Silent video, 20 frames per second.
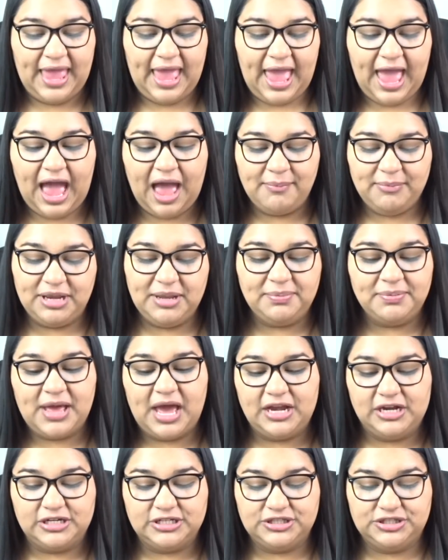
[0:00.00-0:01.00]
how many
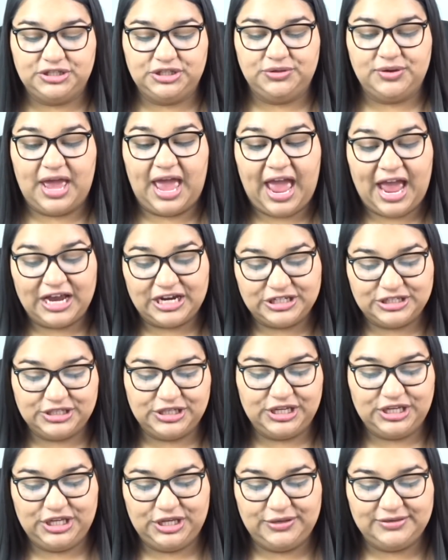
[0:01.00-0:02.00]
planners do you
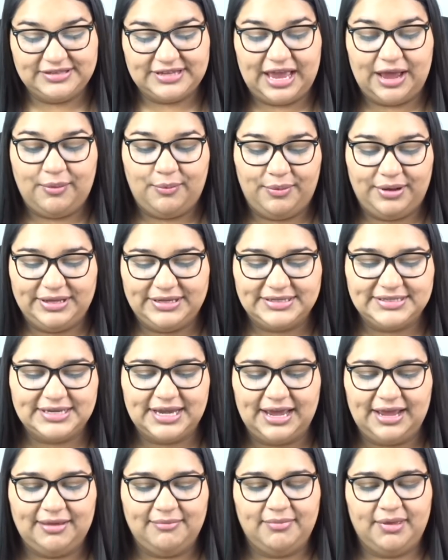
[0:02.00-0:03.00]
actually use at one
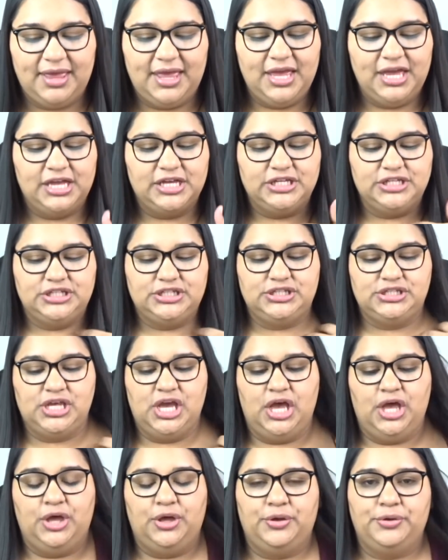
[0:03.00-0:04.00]
time?
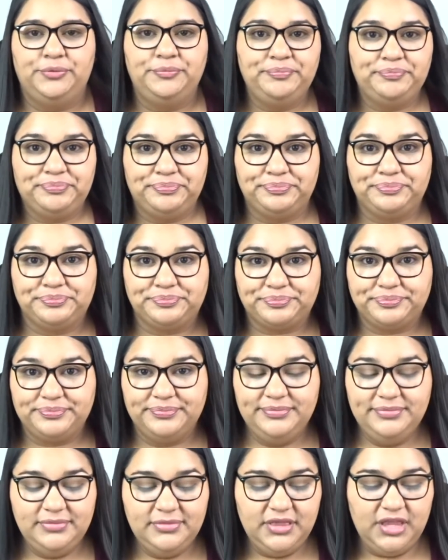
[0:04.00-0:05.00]
So
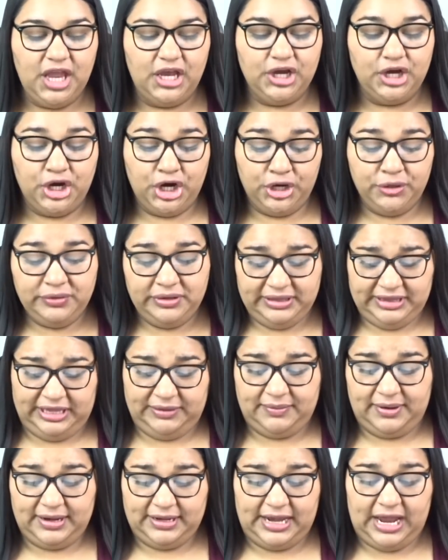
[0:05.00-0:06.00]
currently
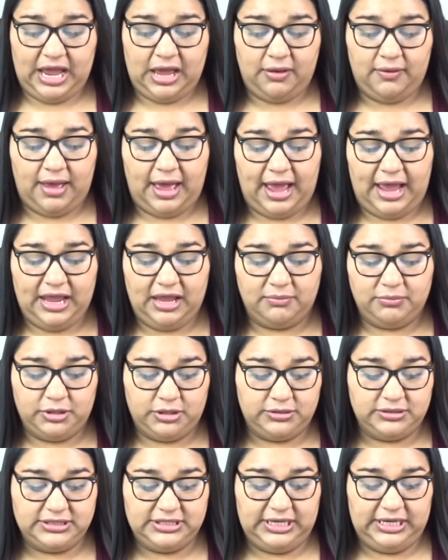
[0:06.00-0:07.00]
right now I am
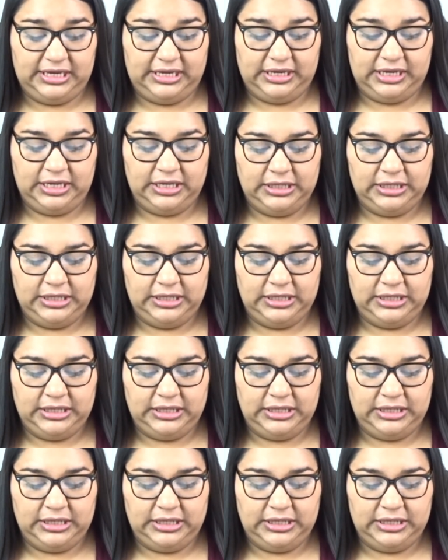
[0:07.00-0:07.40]
using